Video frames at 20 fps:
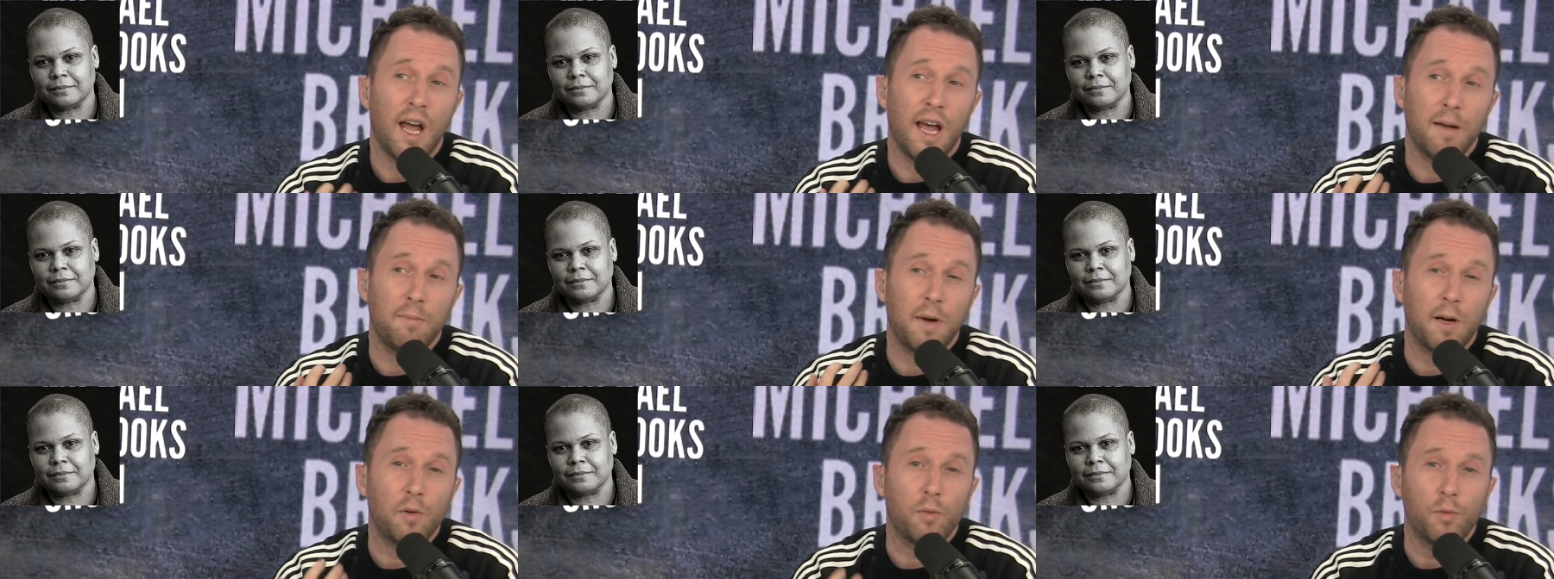
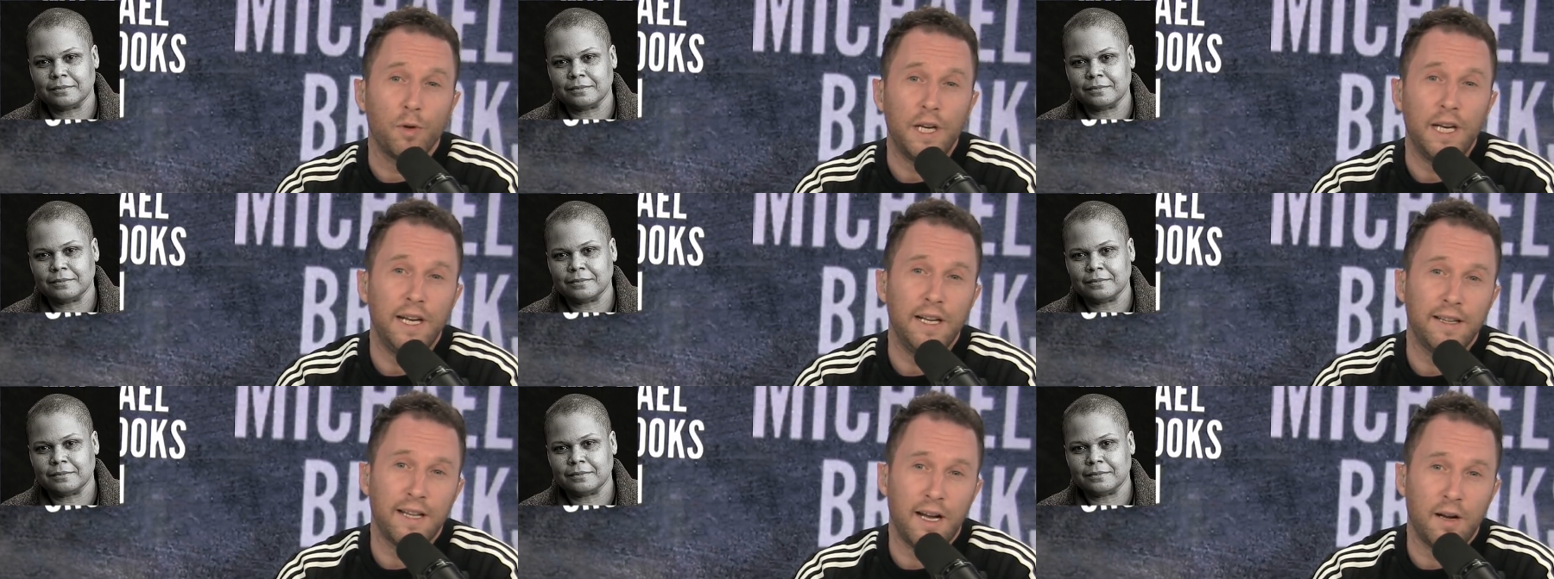Speaker 1: Am I
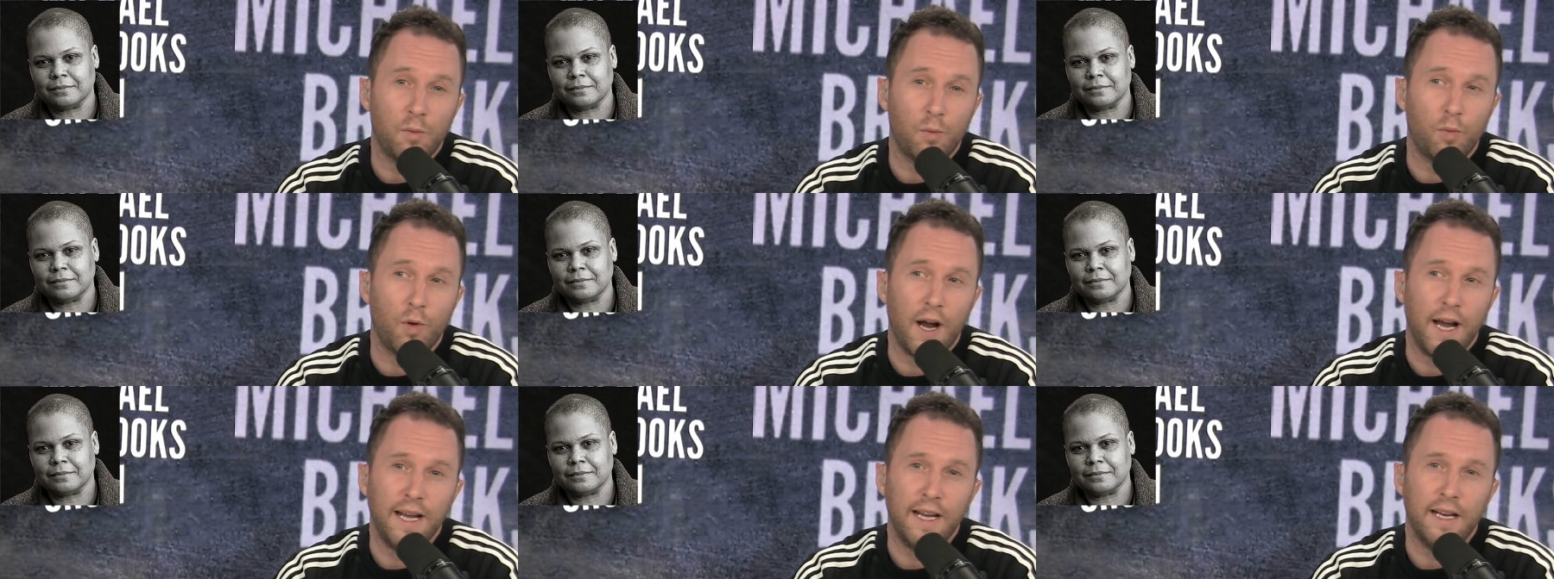reading that
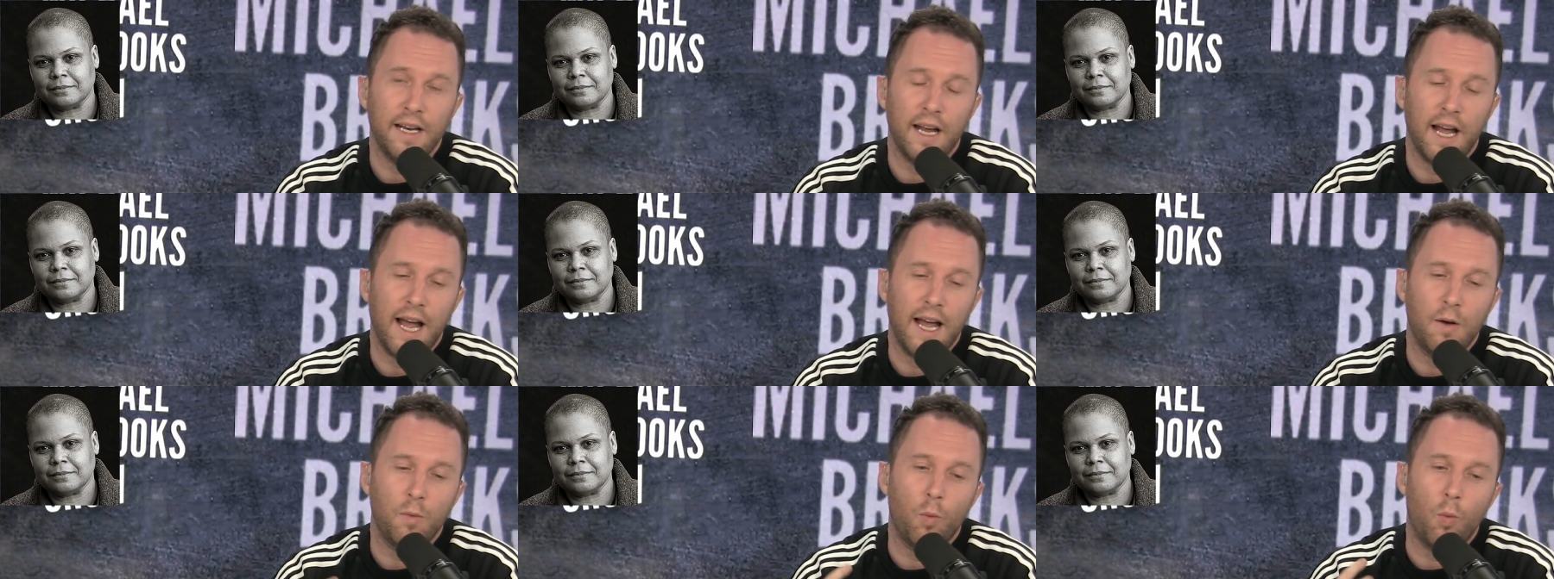right?
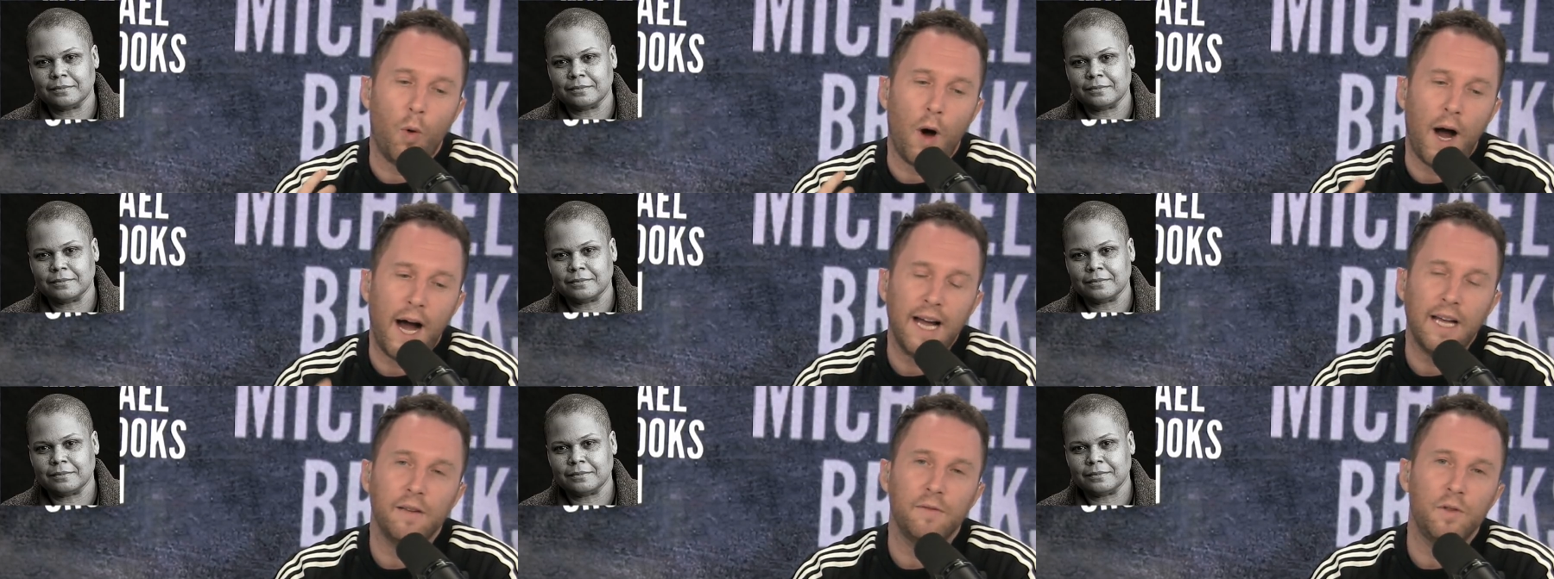And
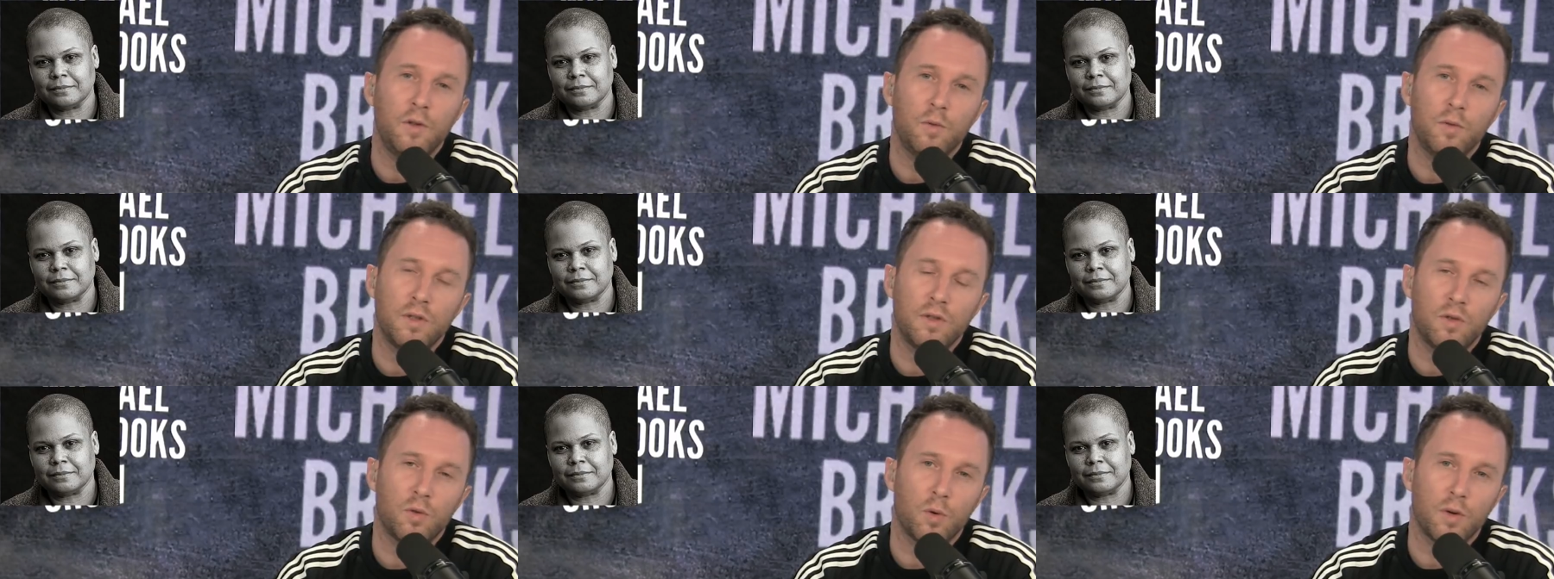why have you
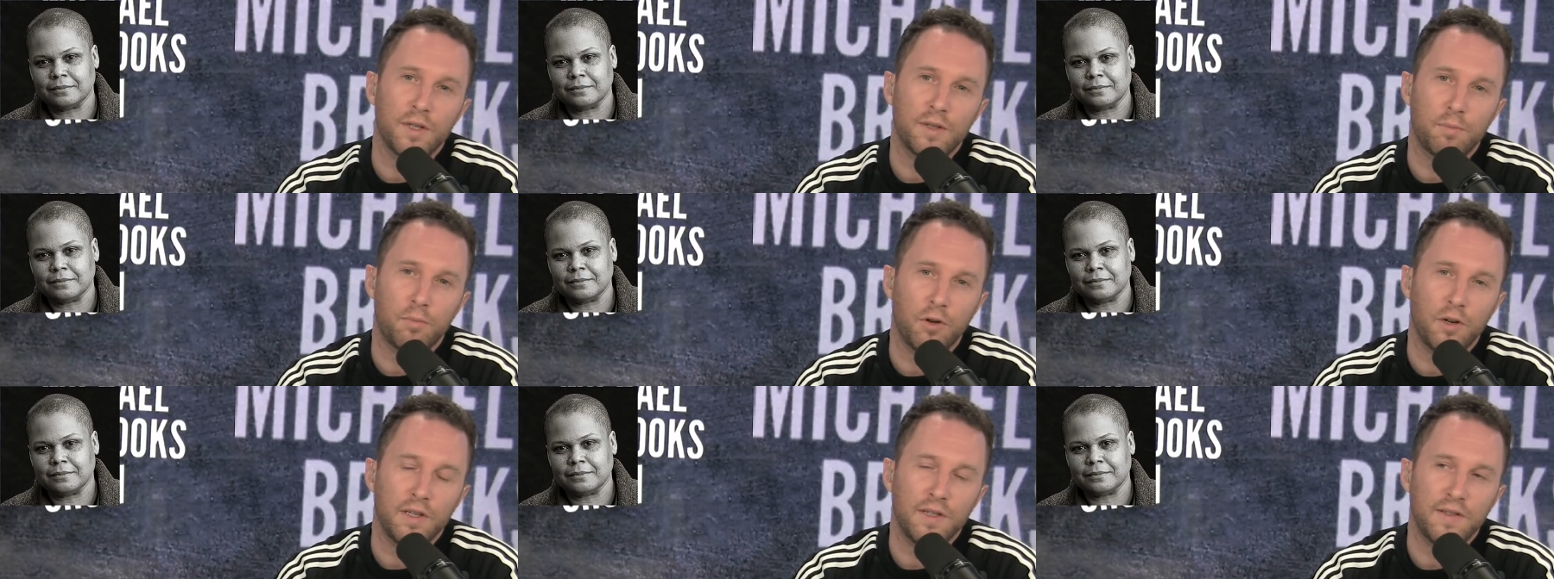endorsed
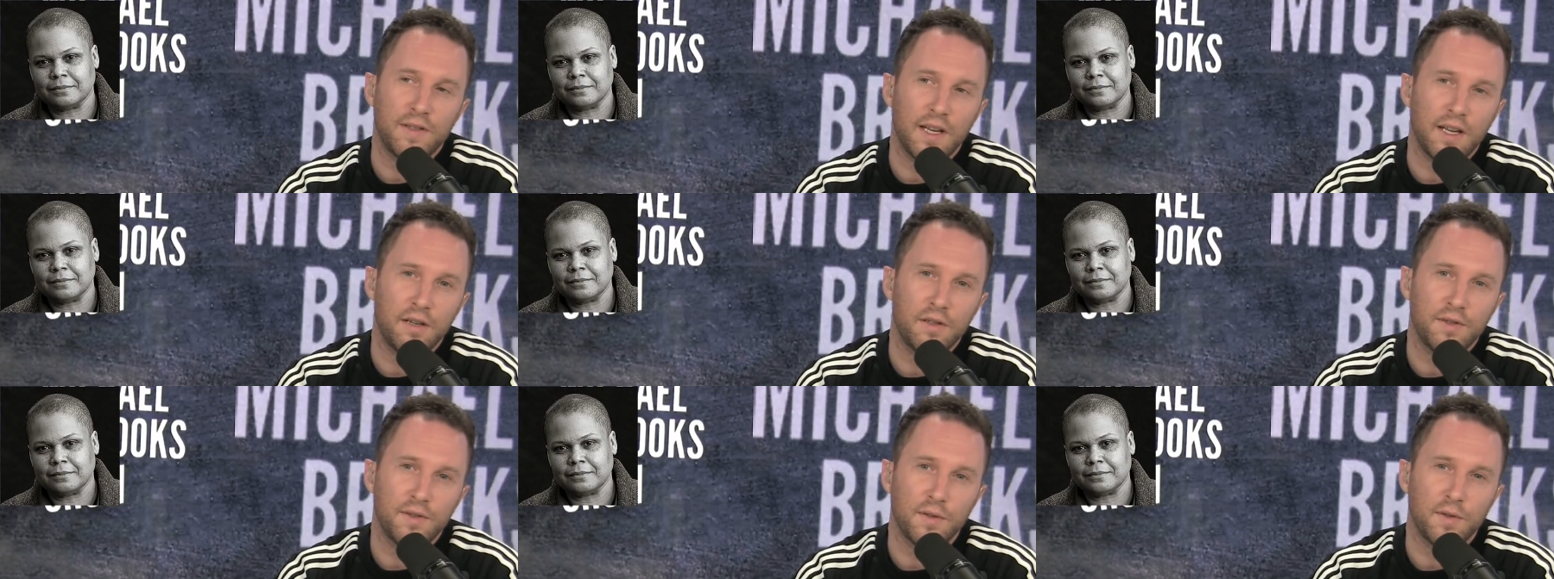Bernie
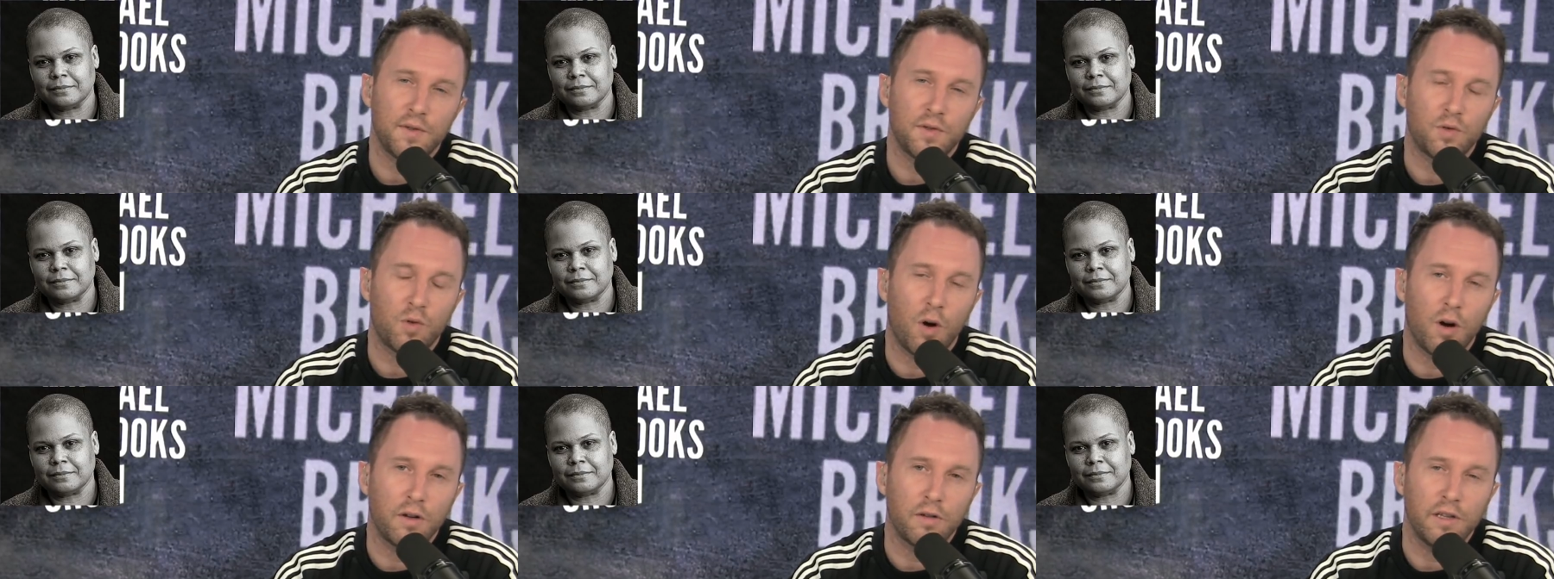Sanders so
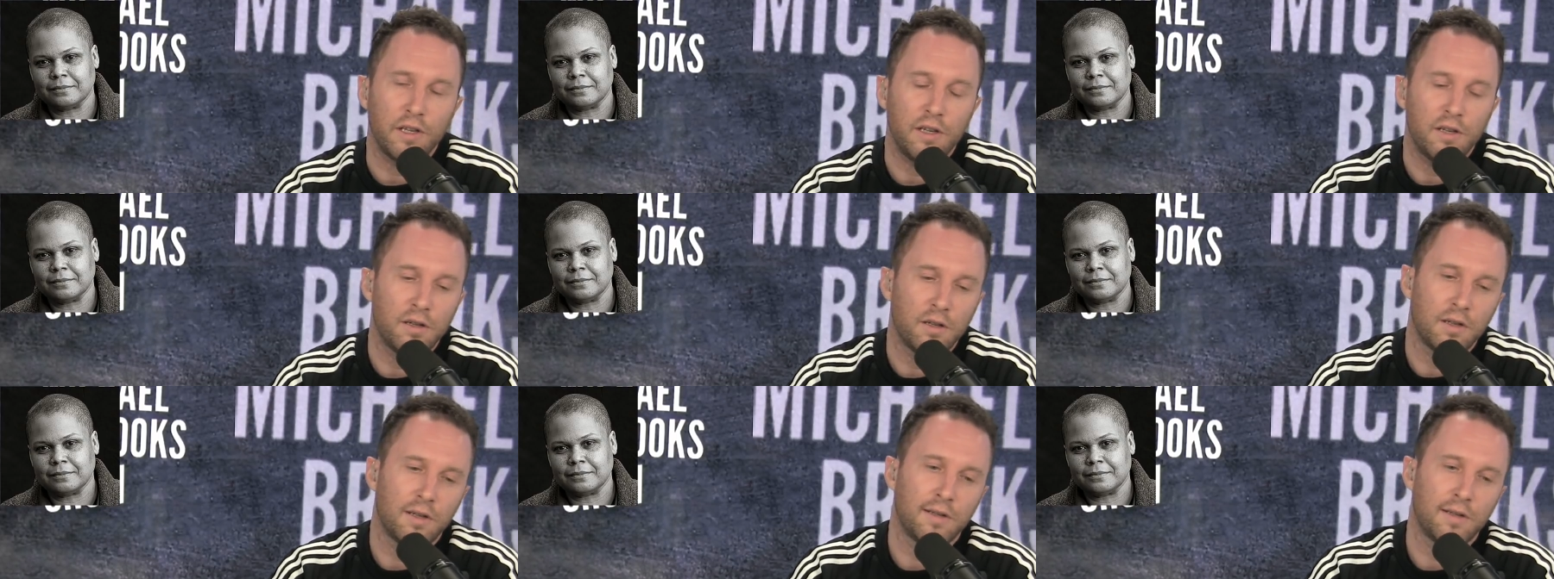strongly?